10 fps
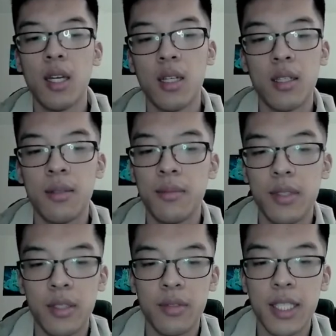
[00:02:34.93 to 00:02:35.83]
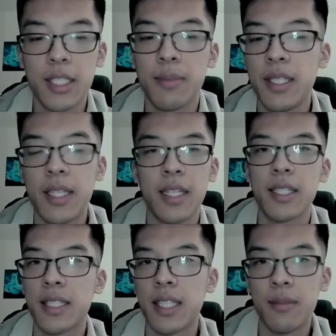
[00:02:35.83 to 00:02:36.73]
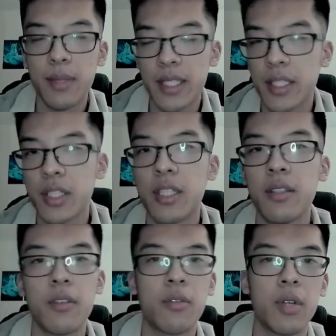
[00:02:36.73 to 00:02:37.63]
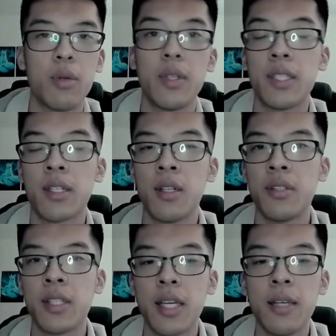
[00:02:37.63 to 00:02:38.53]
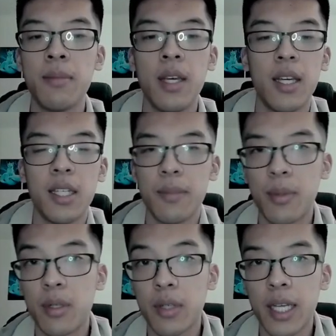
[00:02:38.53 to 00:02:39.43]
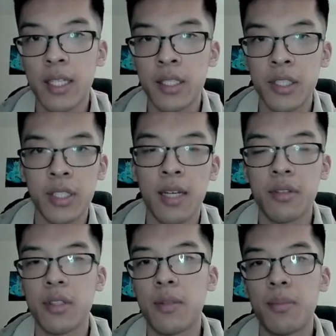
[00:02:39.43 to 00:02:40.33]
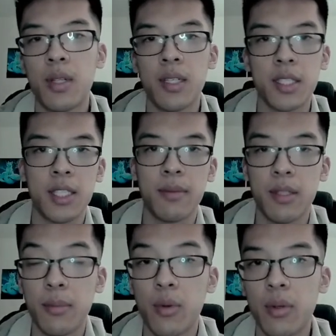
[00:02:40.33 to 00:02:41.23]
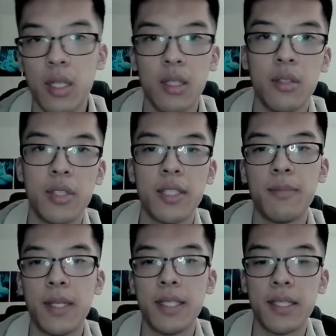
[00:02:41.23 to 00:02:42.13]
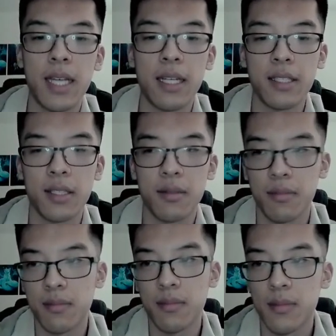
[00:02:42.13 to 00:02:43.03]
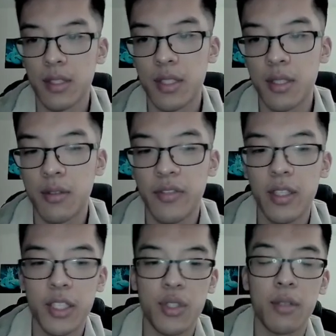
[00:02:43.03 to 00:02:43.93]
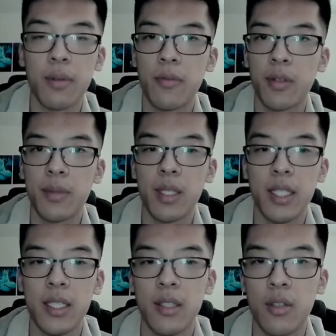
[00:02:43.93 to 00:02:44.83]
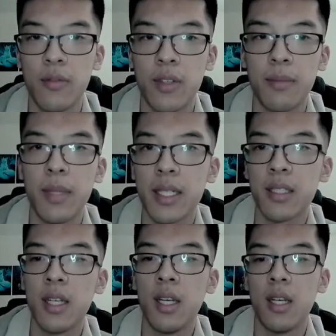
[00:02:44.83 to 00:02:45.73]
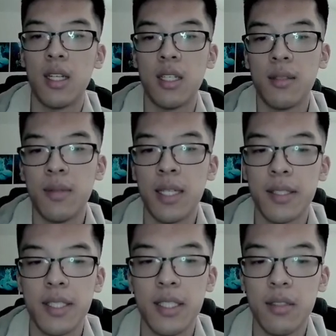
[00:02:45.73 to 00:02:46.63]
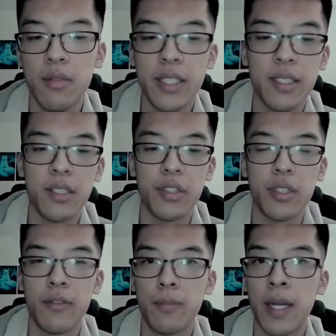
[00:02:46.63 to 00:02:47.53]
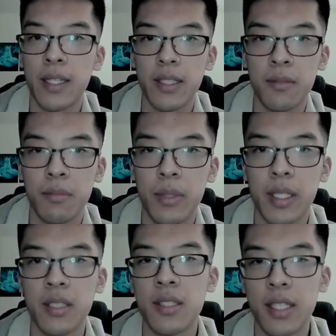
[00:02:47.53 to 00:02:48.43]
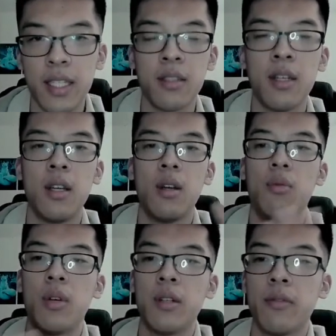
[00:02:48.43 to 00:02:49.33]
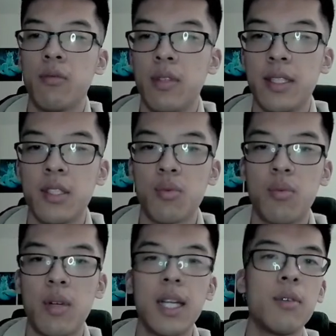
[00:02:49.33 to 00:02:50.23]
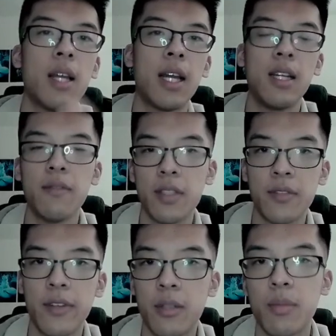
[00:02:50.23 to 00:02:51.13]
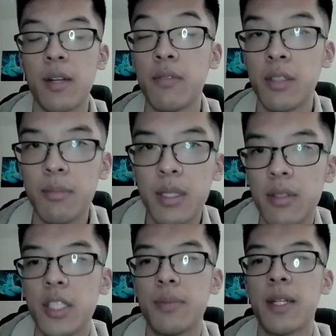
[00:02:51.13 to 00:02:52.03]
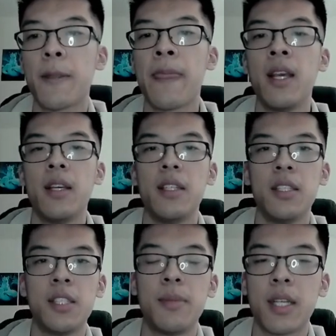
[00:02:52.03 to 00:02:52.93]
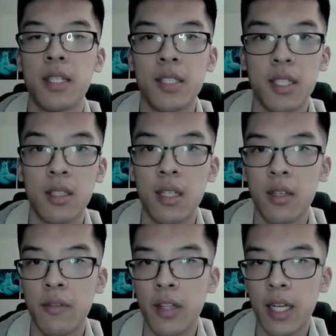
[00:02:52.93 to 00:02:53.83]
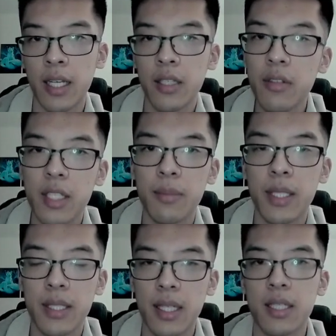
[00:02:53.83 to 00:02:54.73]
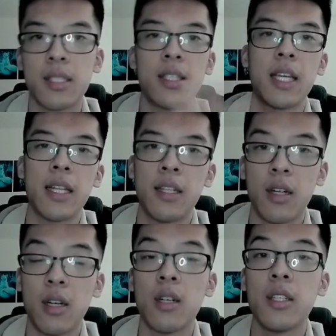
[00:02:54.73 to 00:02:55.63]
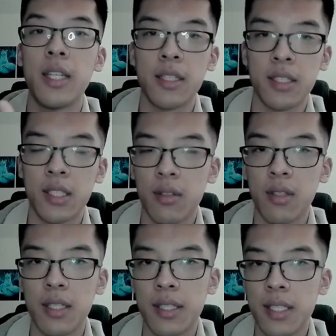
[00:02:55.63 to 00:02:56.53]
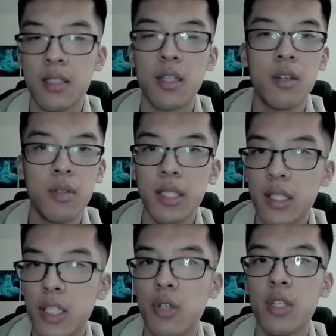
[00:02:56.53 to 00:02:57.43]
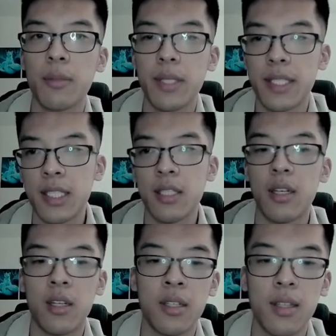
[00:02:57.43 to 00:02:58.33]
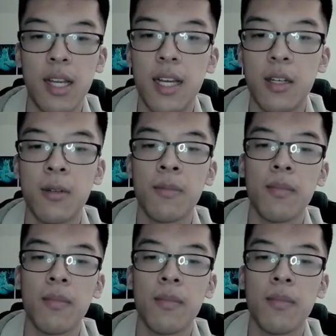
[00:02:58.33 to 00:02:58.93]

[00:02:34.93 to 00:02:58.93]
Decimate, Get Excited, Mystic Shot, great ways to close the game, and Portal Cannon just out there to block some of the more elusive based decks. So very strong performer in overall meta, has seen a recent shift back in because, again, one of the reasons why we have this very prevalent mid-range meta is because a lot of the Ionia based decks, the Kennen Ari and the Zoe Lee Sin, are really nowhere to be seen on ladder.